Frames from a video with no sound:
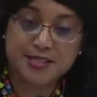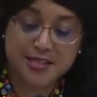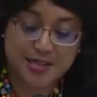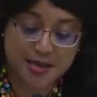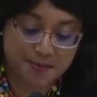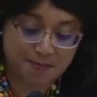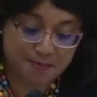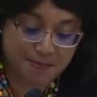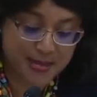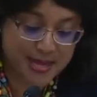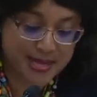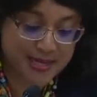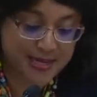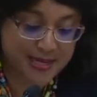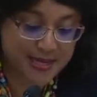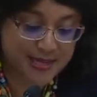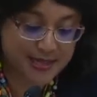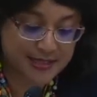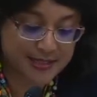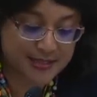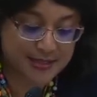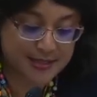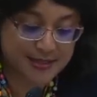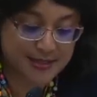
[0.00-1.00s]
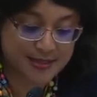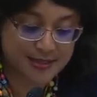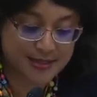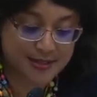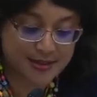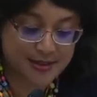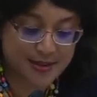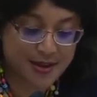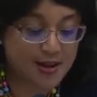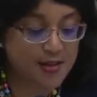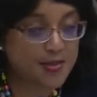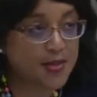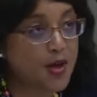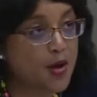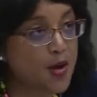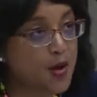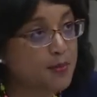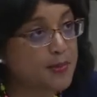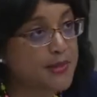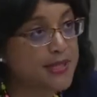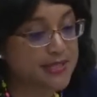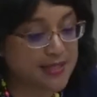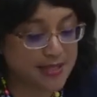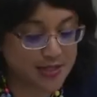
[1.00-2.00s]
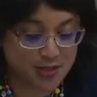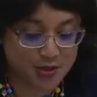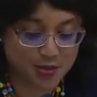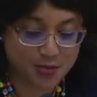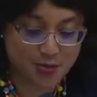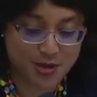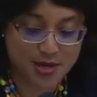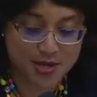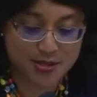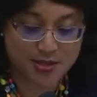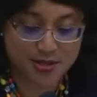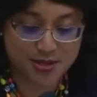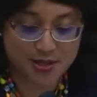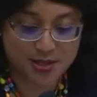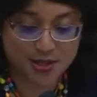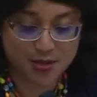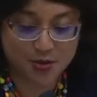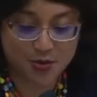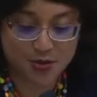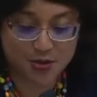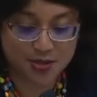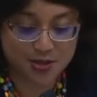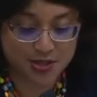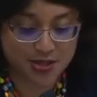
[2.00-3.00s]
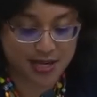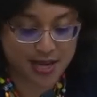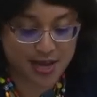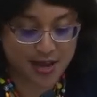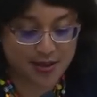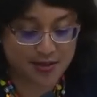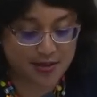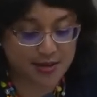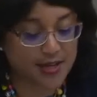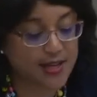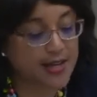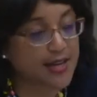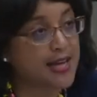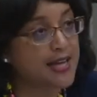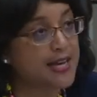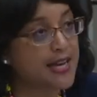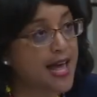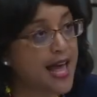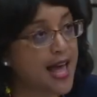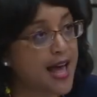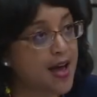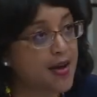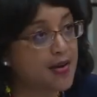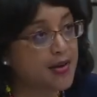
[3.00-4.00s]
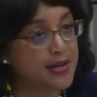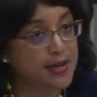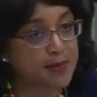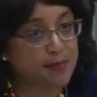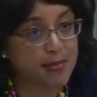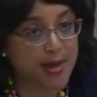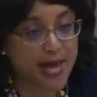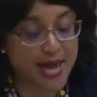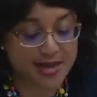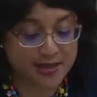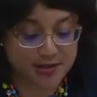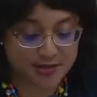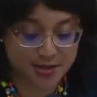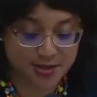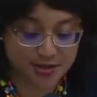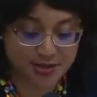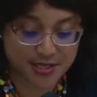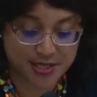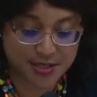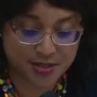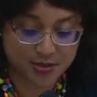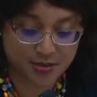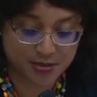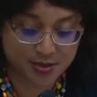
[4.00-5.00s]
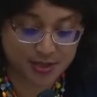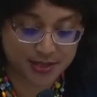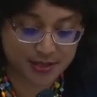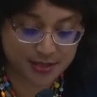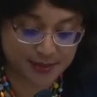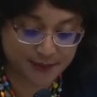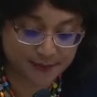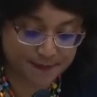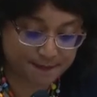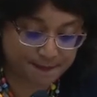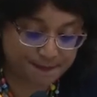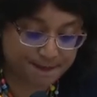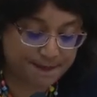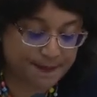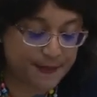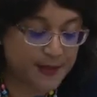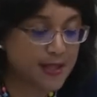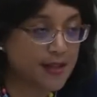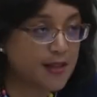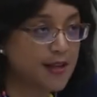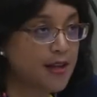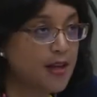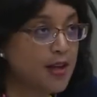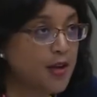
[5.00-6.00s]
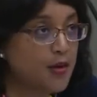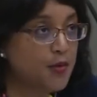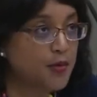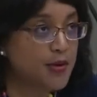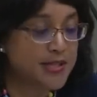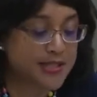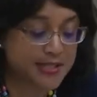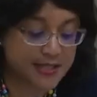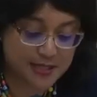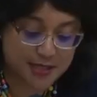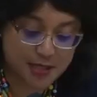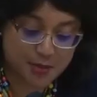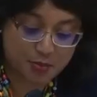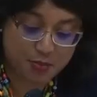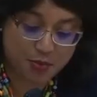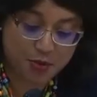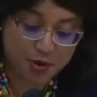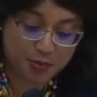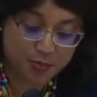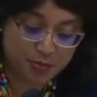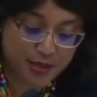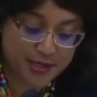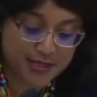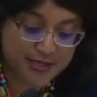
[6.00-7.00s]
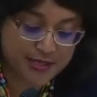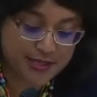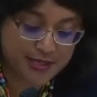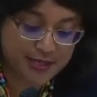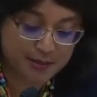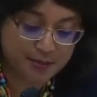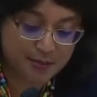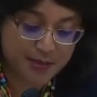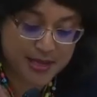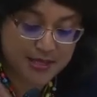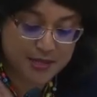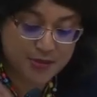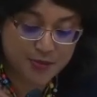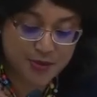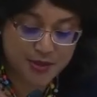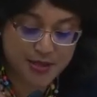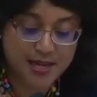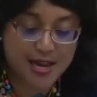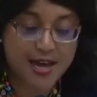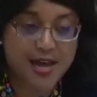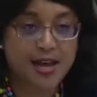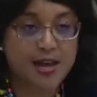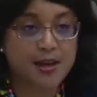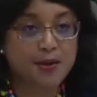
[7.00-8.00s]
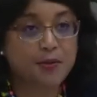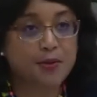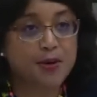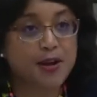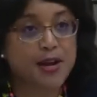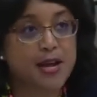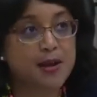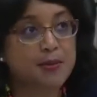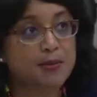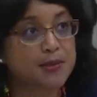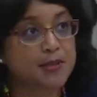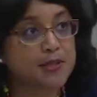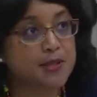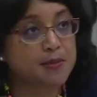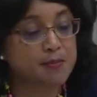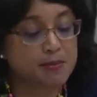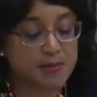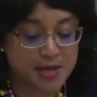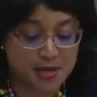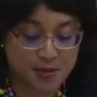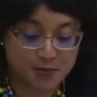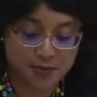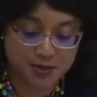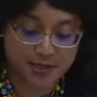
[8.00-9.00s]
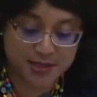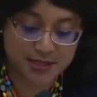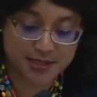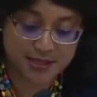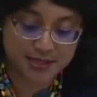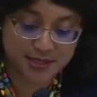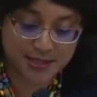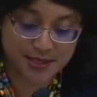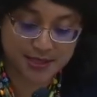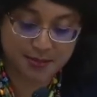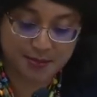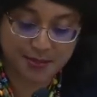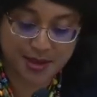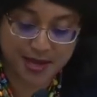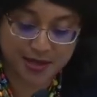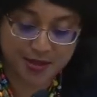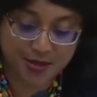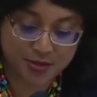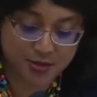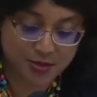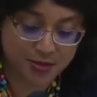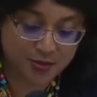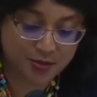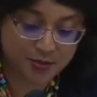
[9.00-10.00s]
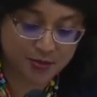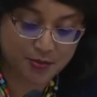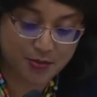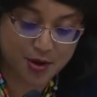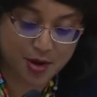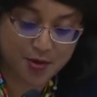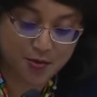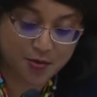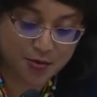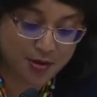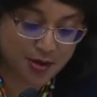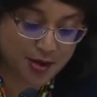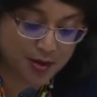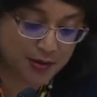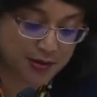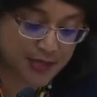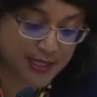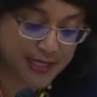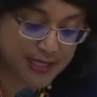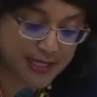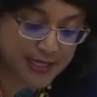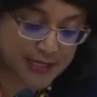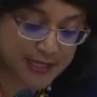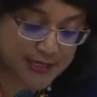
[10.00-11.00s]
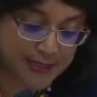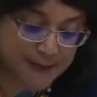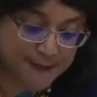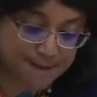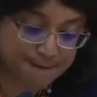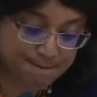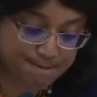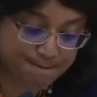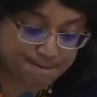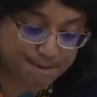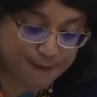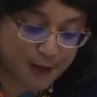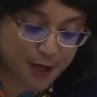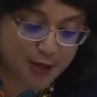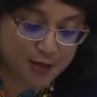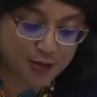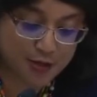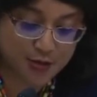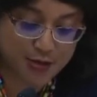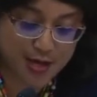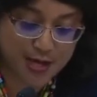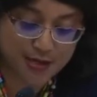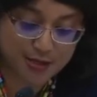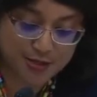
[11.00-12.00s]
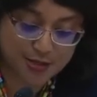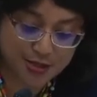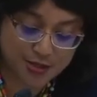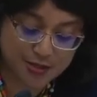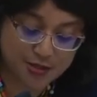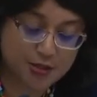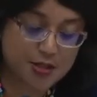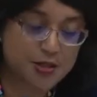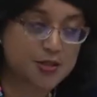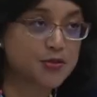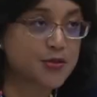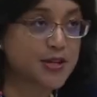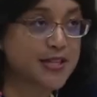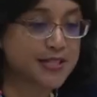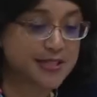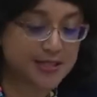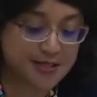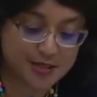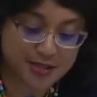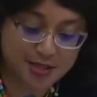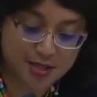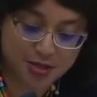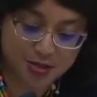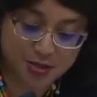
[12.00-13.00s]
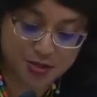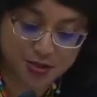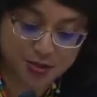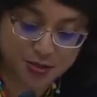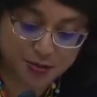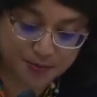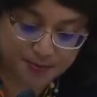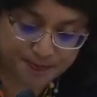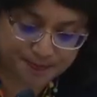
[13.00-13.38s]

and meetings on the homeless situation in Orange County and how it impacts our district. Recently, Board President Mesquita and I were able to meet with the city manager, Raul Godinez, on strategies to address this issue.